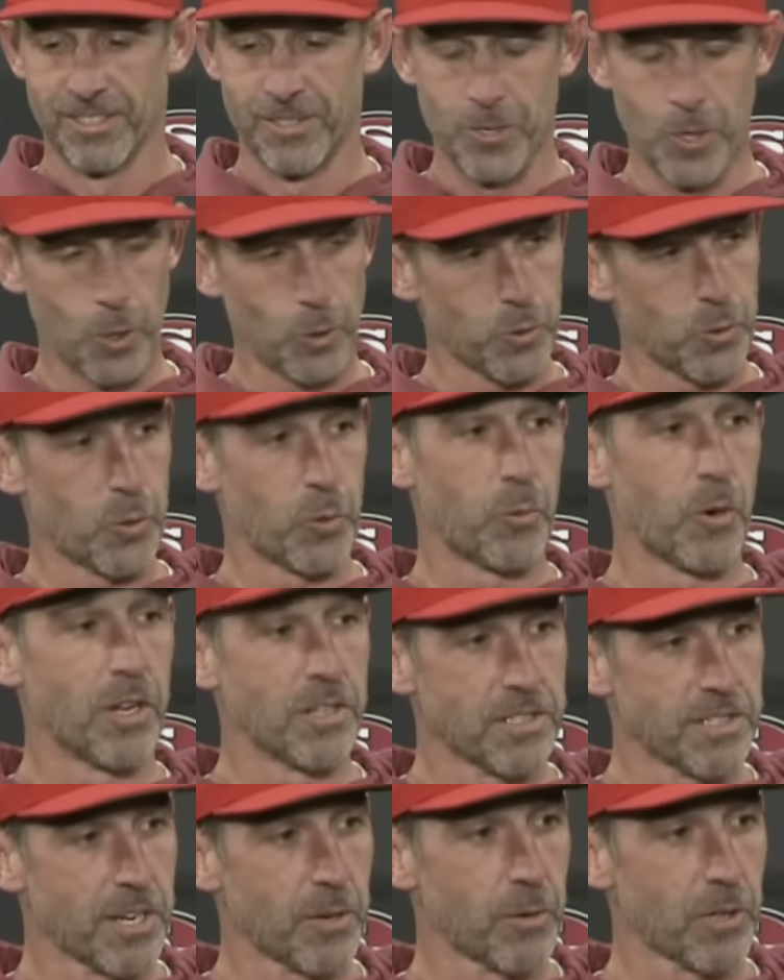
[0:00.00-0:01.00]
knows the
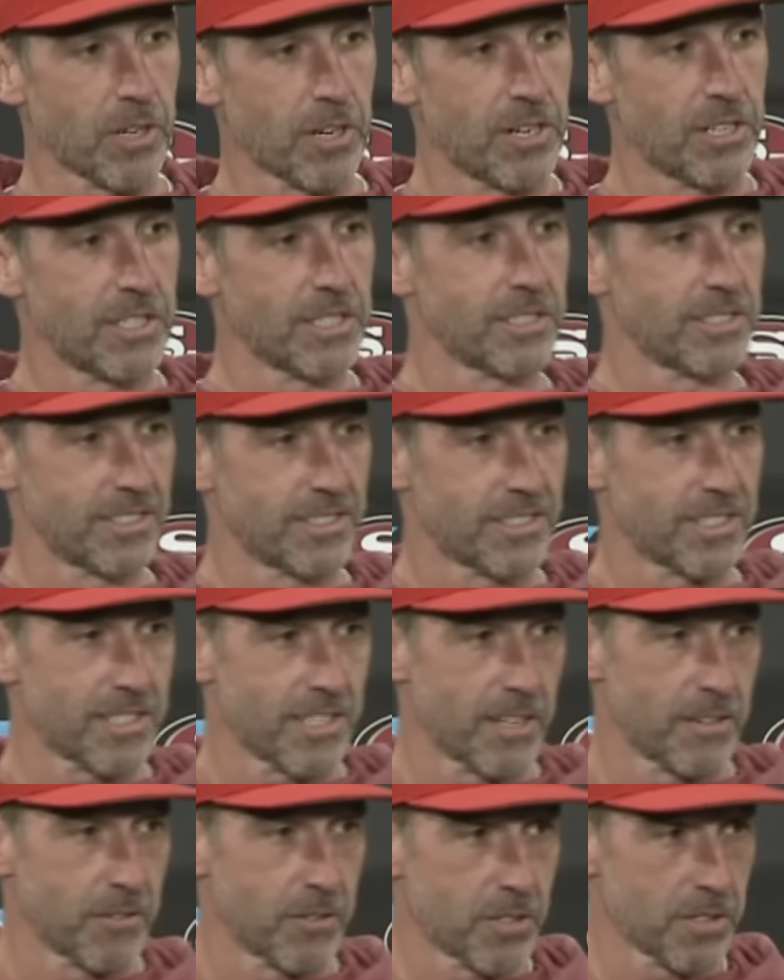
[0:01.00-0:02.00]
runs that we're calling
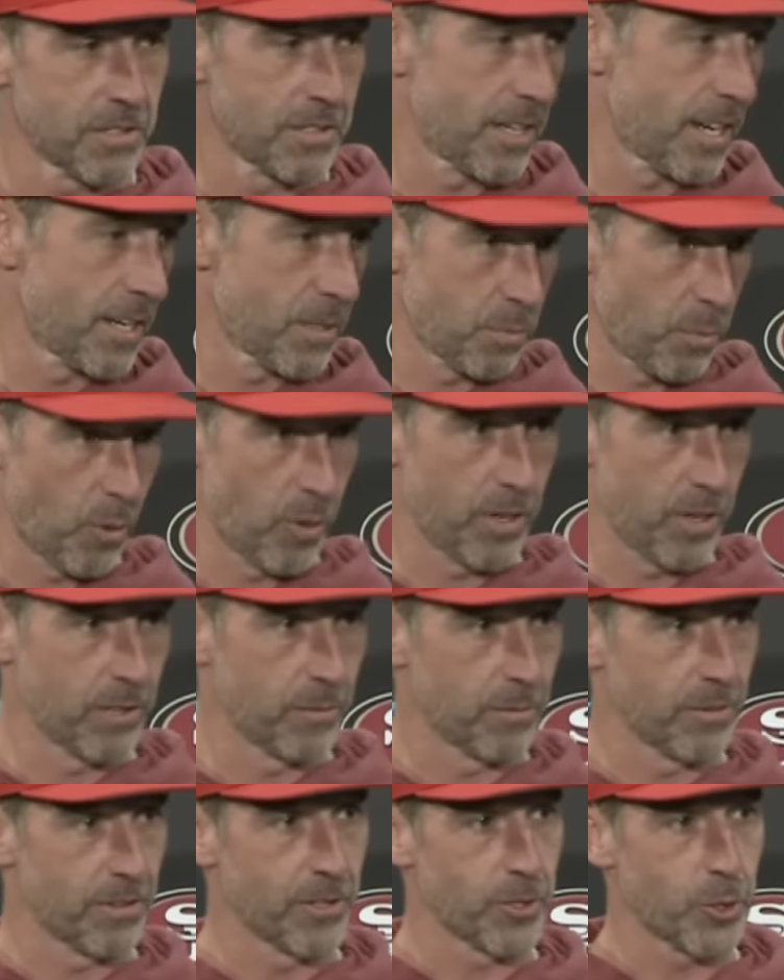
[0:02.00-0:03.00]
instead of just guys pointing
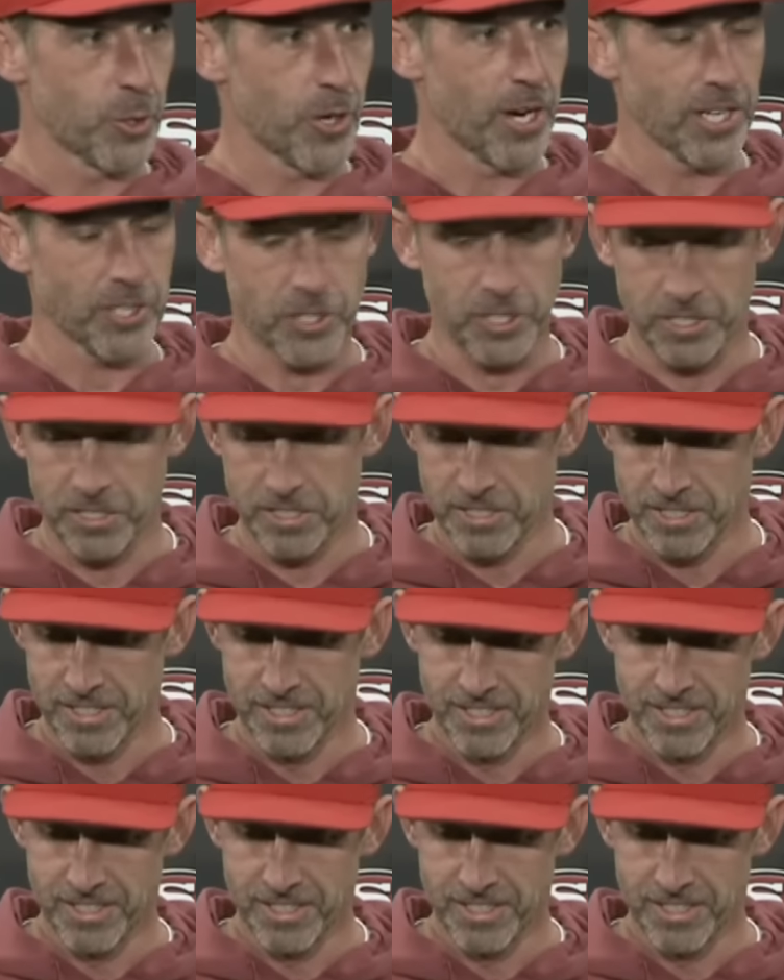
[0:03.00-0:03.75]
him to the direction.